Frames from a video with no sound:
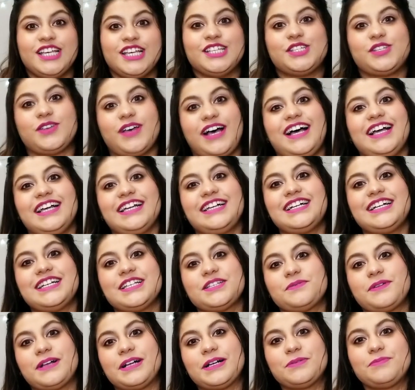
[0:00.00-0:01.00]
So hi
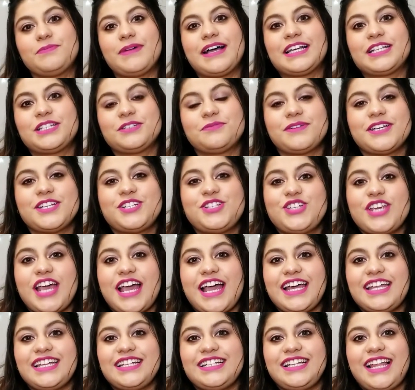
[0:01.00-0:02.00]
guys, welcome back to my
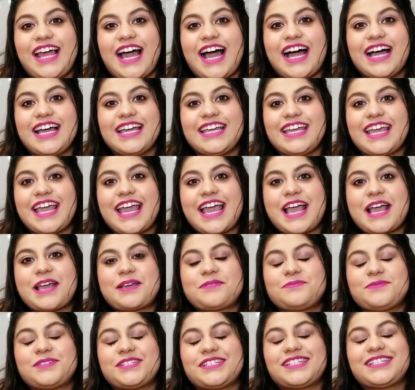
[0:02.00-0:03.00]
channel. I
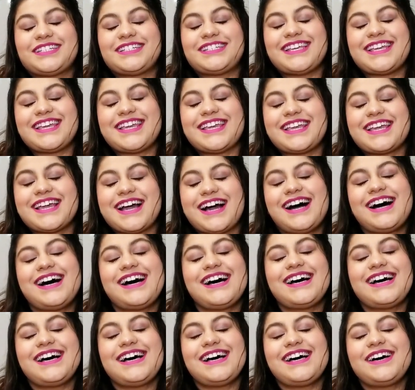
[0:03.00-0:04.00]
am
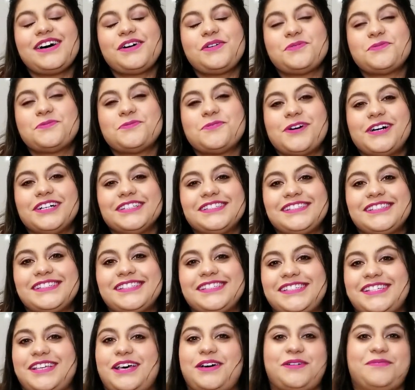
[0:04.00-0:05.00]
Sneha.
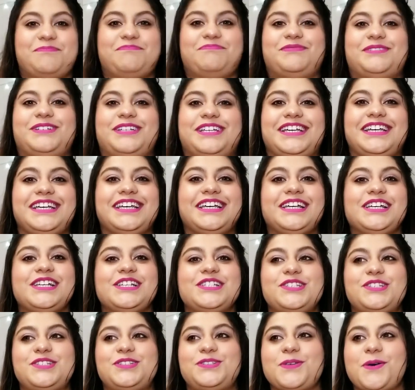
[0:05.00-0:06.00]
What's up?
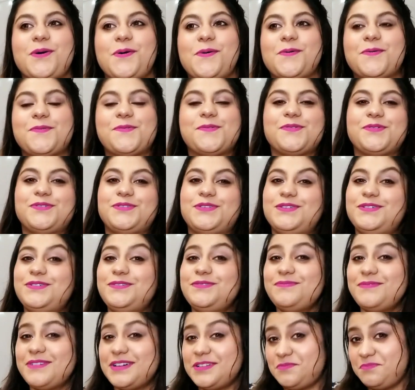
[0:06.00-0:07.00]
So
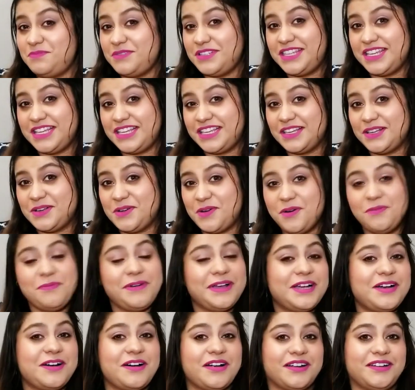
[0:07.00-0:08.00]
you must be thinking, oh
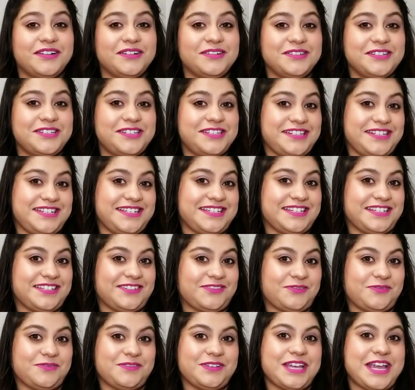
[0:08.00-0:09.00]
my god, who is
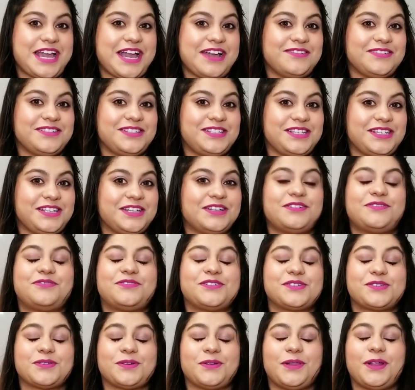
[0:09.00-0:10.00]
she? We haven't seen her
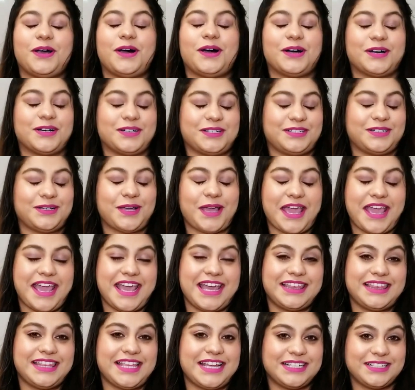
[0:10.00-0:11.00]
for so long.
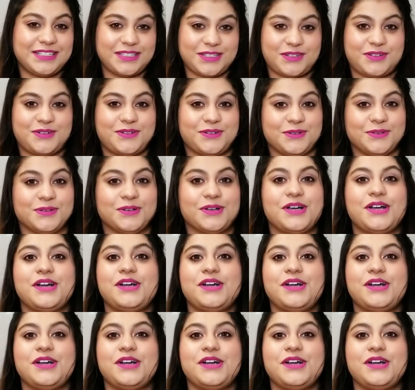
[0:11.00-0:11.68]
And that's true.